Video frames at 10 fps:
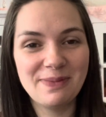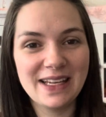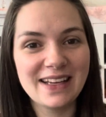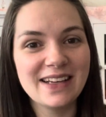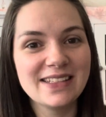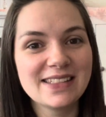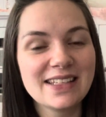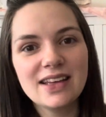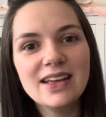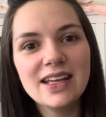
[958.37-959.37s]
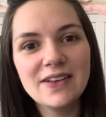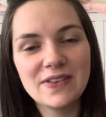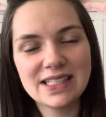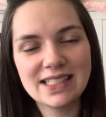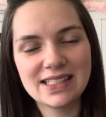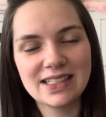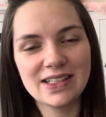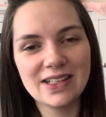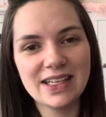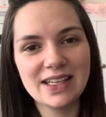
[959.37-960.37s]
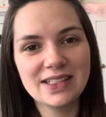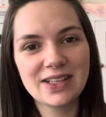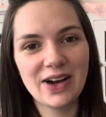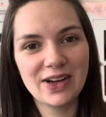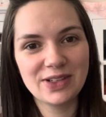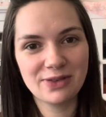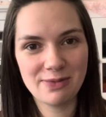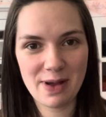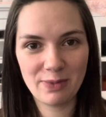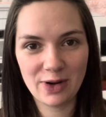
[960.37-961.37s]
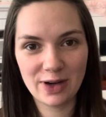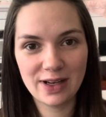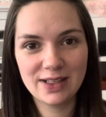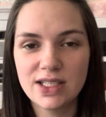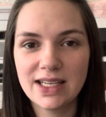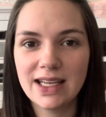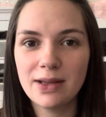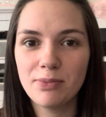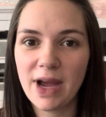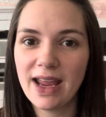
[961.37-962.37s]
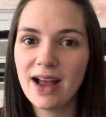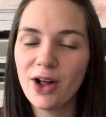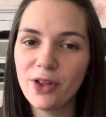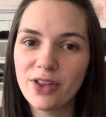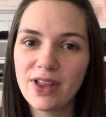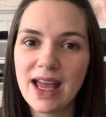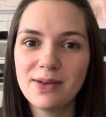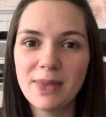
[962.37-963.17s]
because even still, it is hard to remember to keep my health and